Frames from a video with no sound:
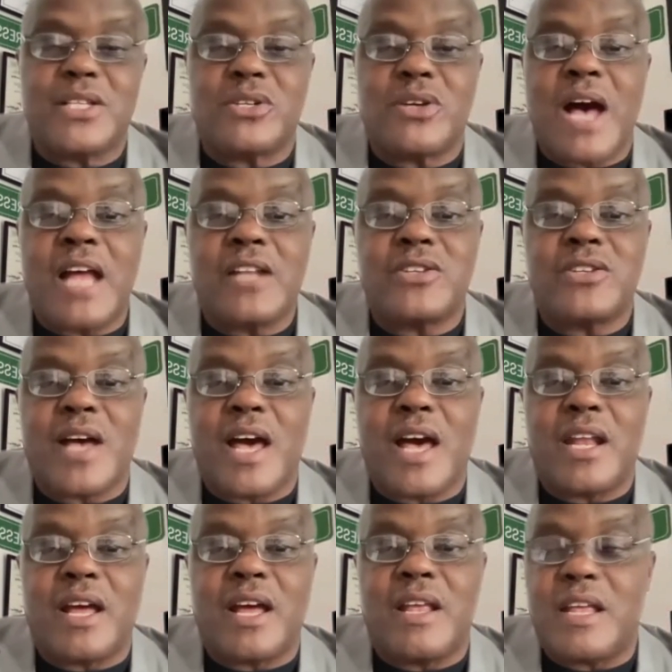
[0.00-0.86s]
So I
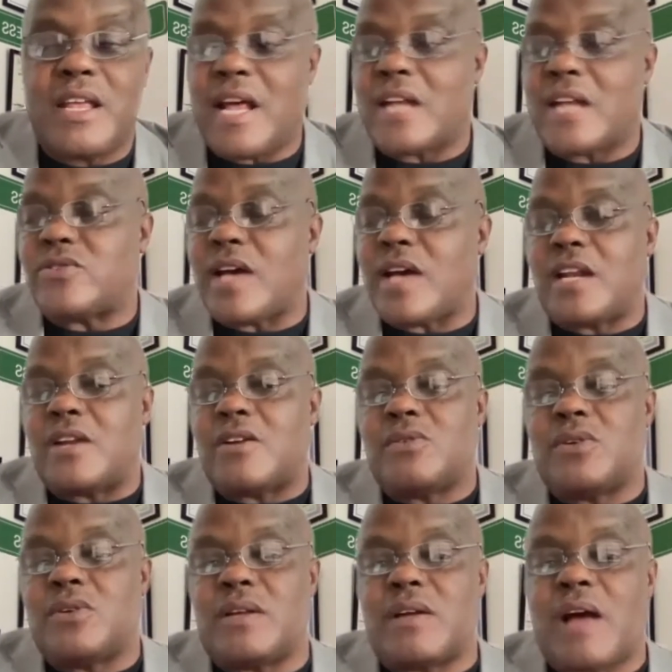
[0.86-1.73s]
try
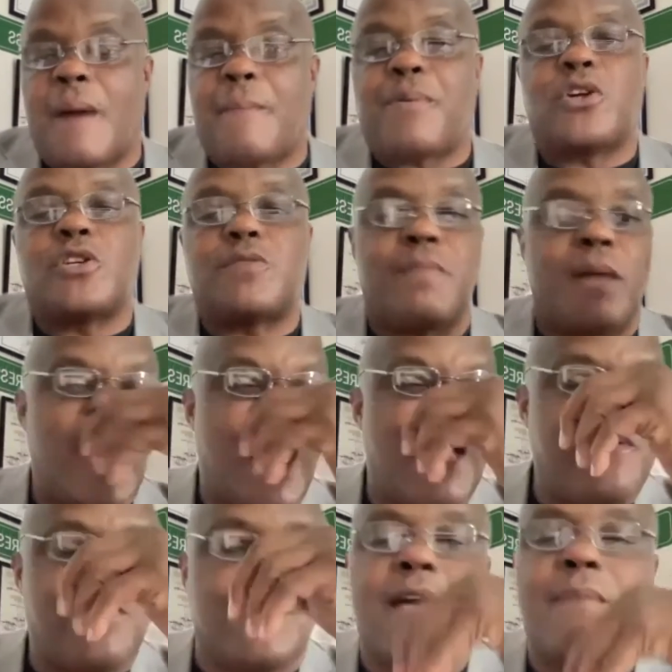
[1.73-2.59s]
to approach my
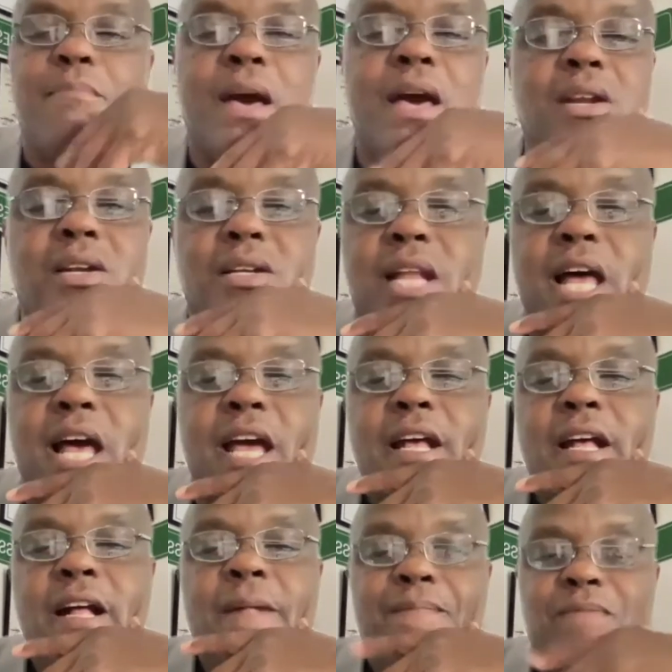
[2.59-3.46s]
life in that manner. Like,
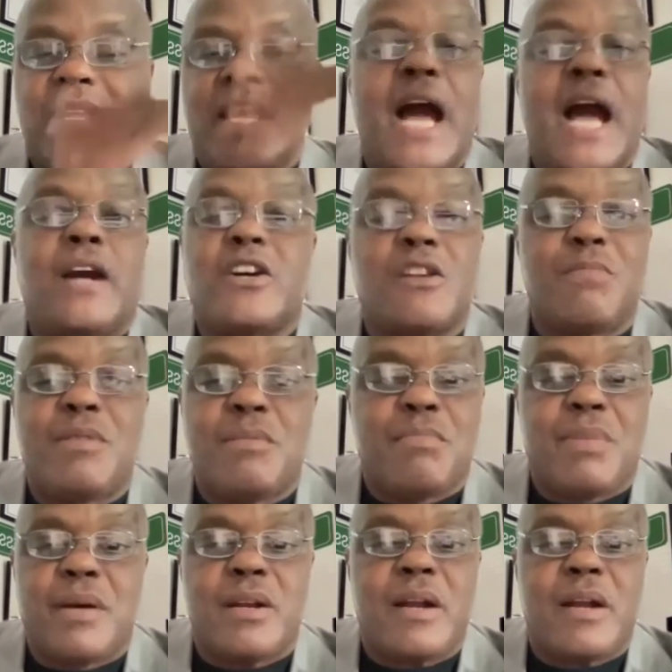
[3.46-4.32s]
yeah, I could have
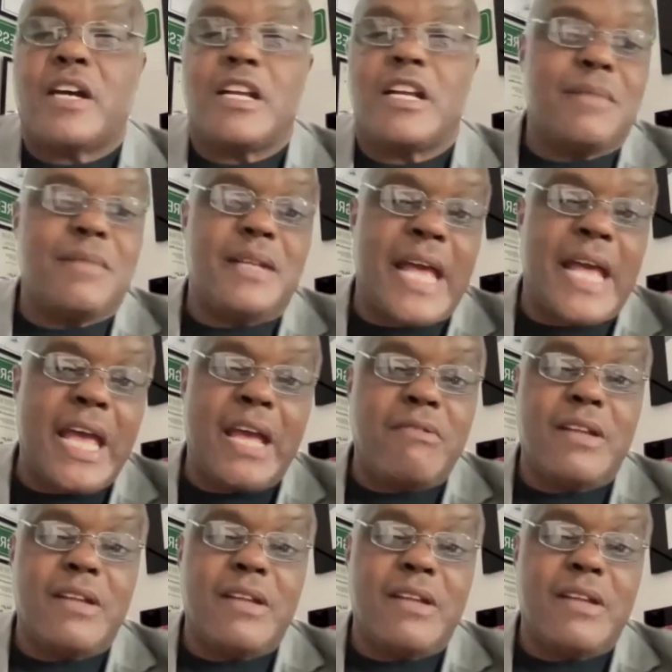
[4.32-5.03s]
been bitter. I could have been angry.